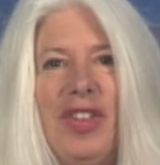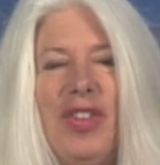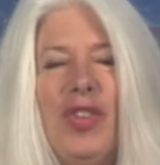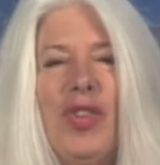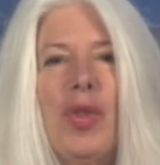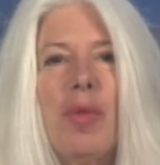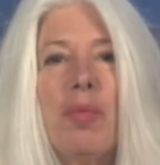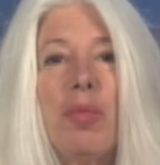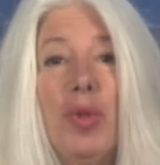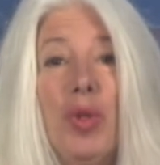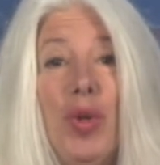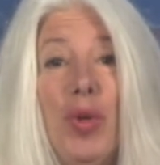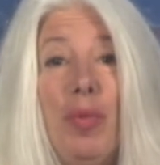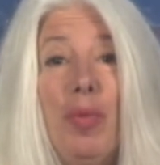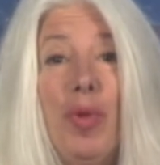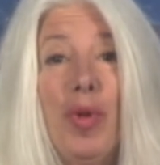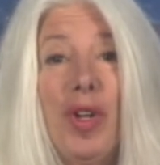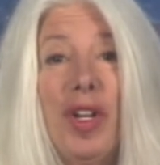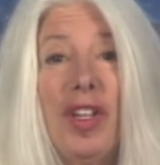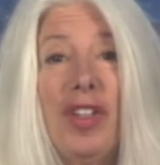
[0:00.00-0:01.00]
the
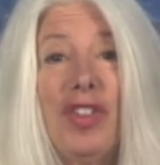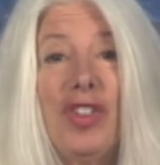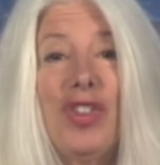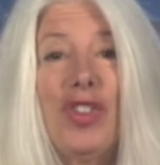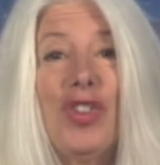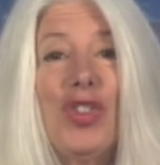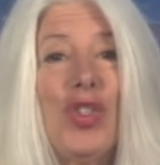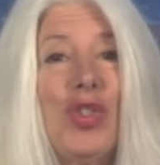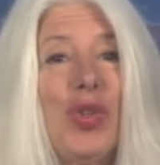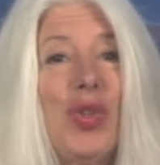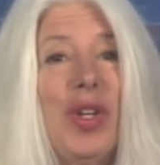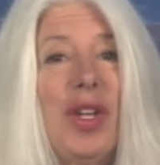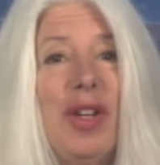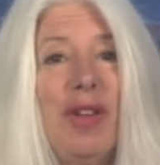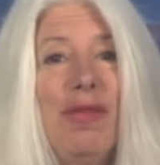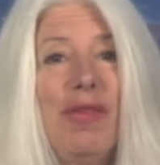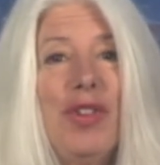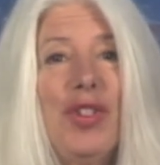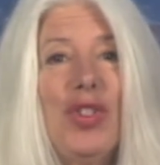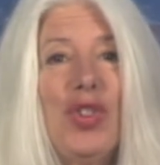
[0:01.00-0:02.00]
blueprint to
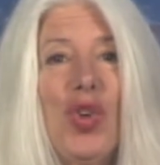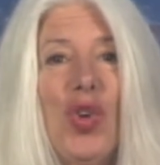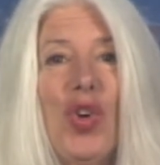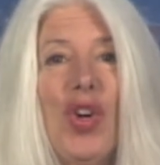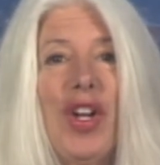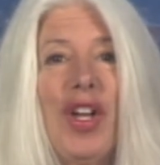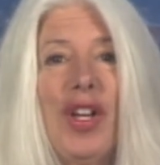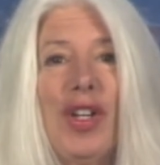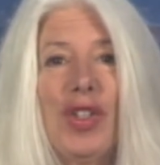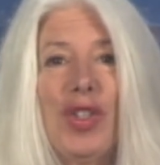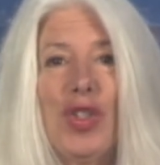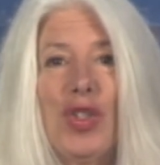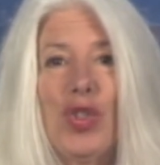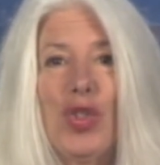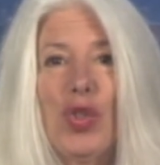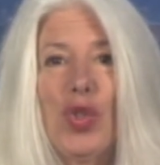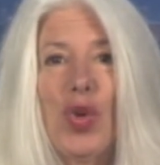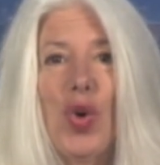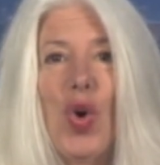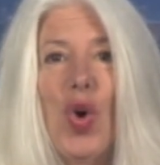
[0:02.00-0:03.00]
inventory and
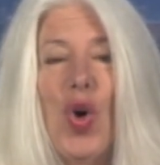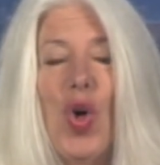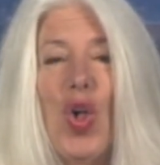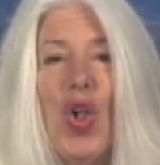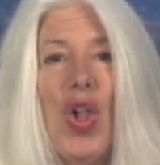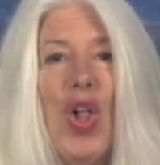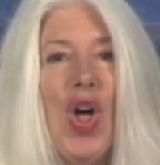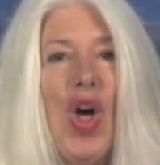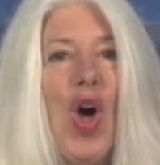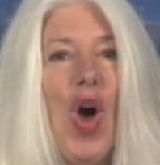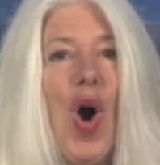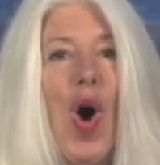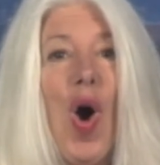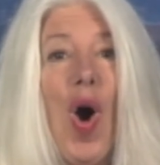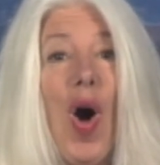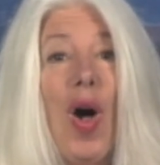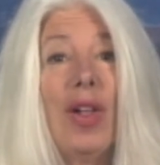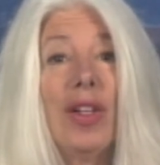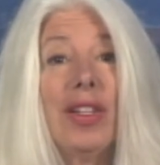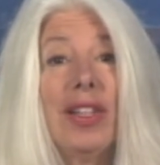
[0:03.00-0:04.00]
control
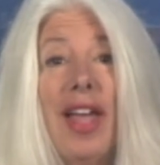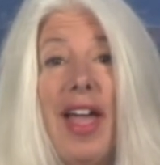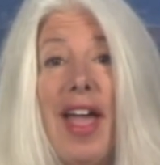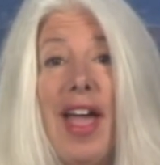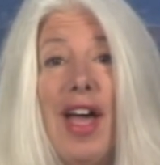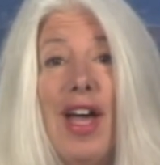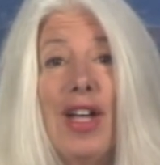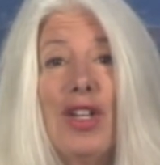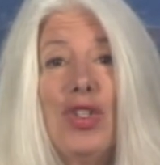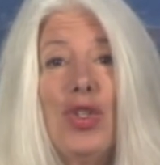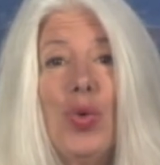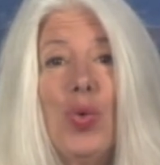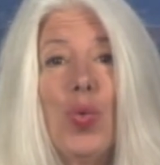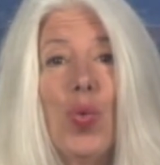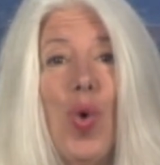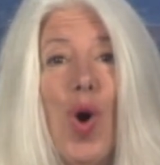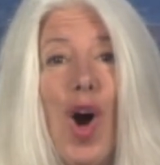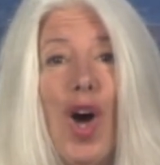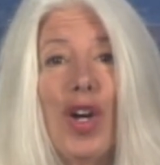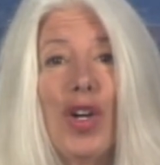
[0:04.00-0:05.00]
all land,
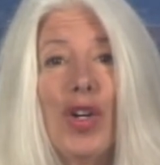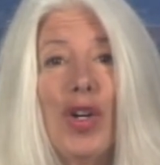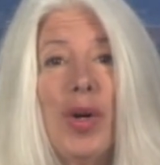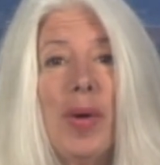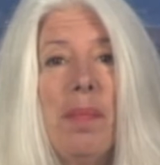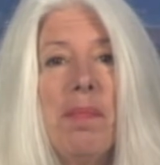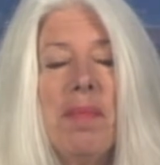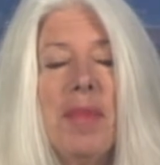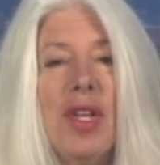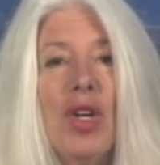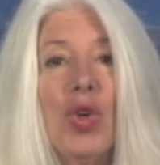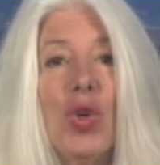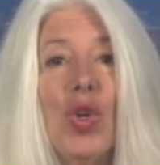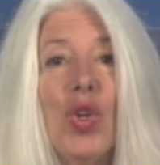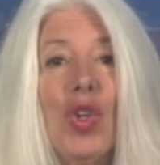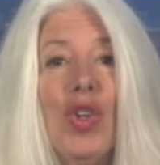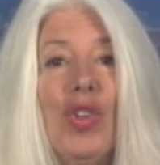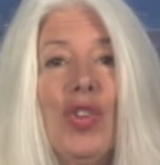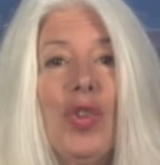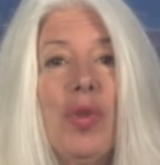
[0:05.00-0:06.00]
water,
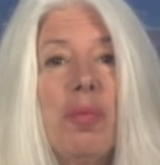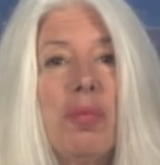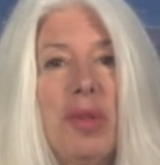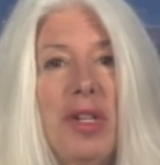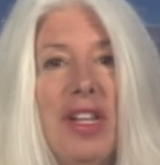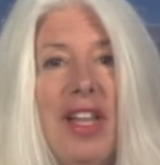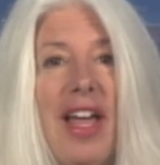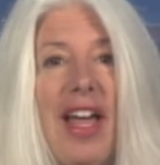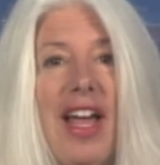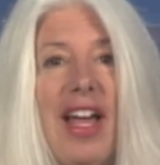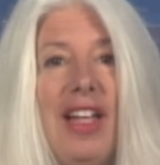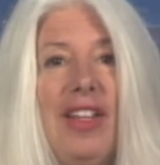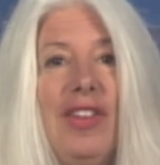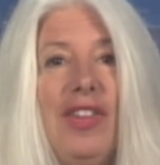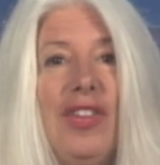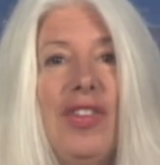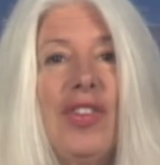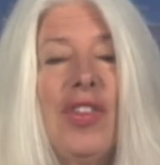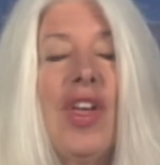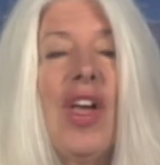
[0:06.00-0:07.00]
minerals,
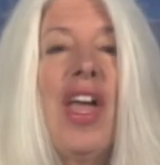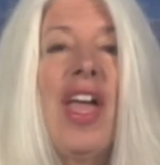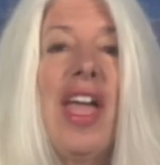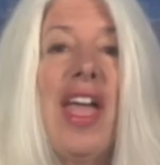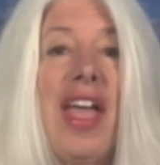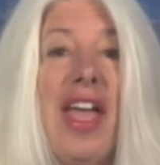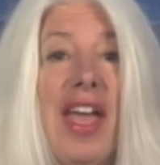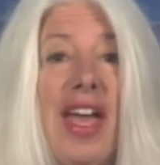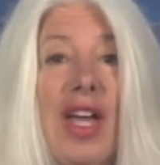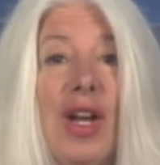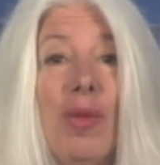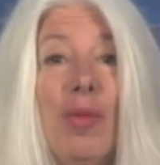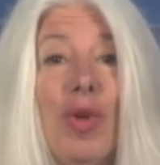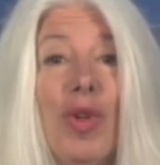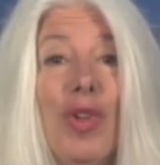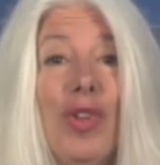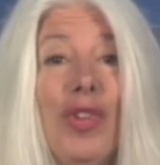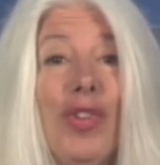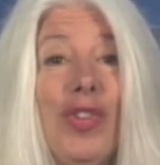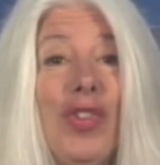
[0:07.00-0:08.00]
plants,
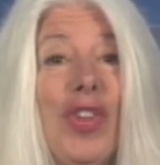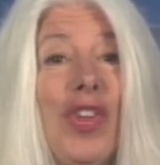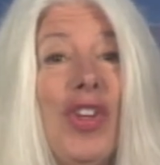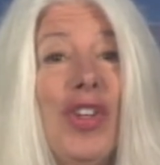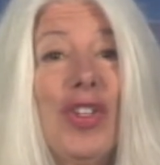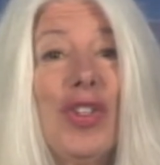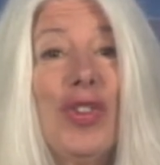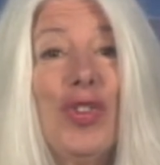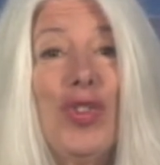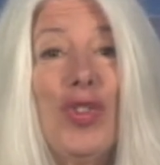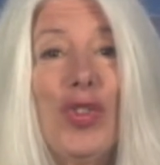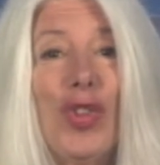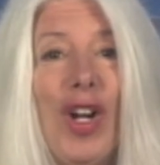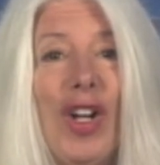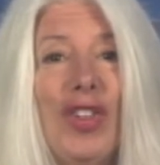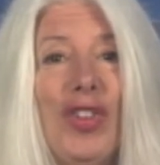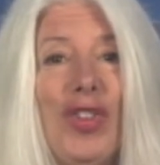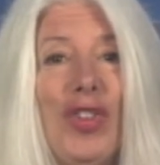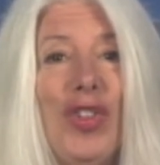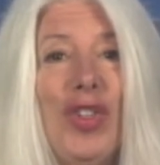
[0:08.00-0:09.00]
animals,
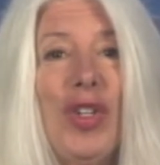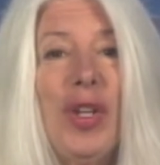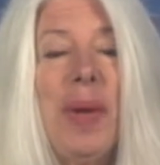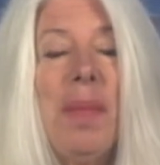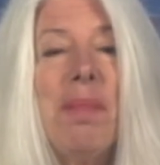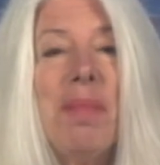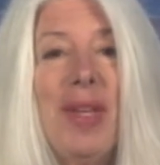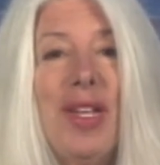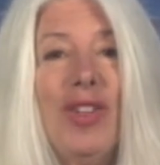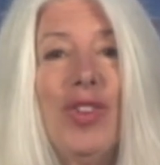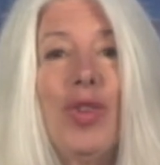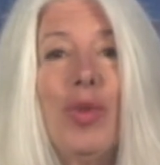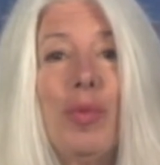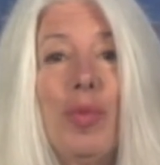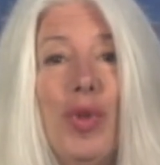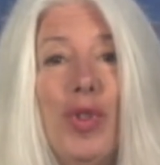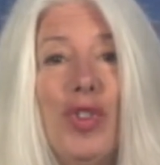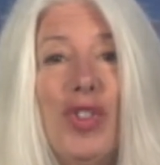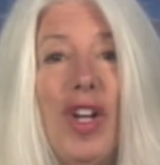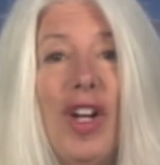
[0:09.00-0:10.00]
construction, means of
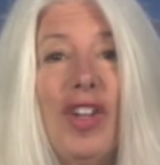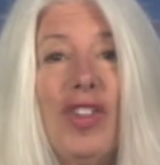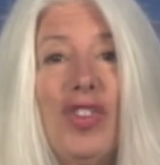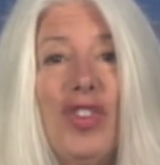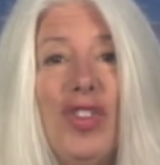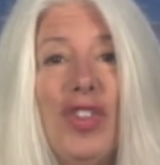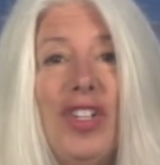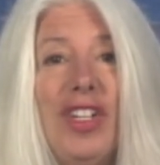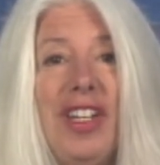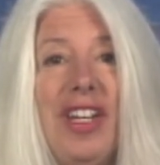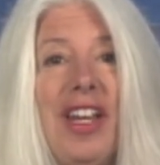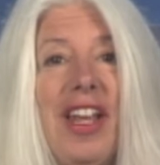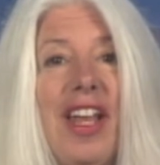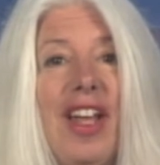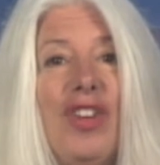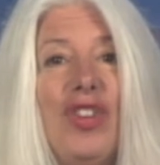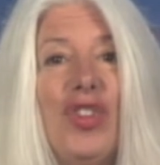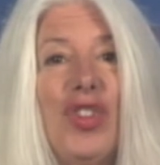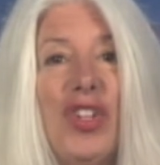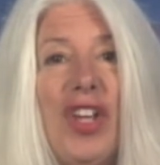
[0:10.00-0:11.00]
production,
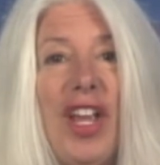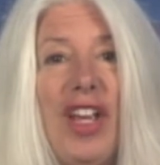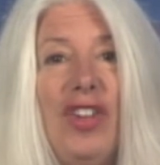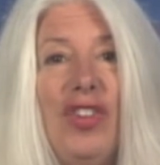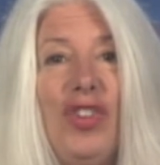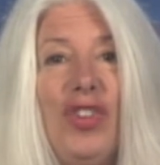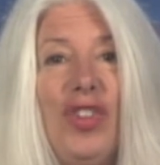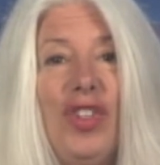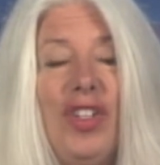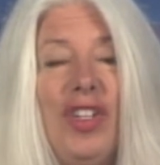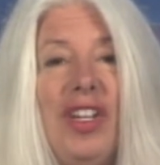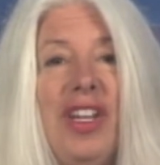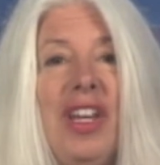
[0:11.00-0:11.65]
education,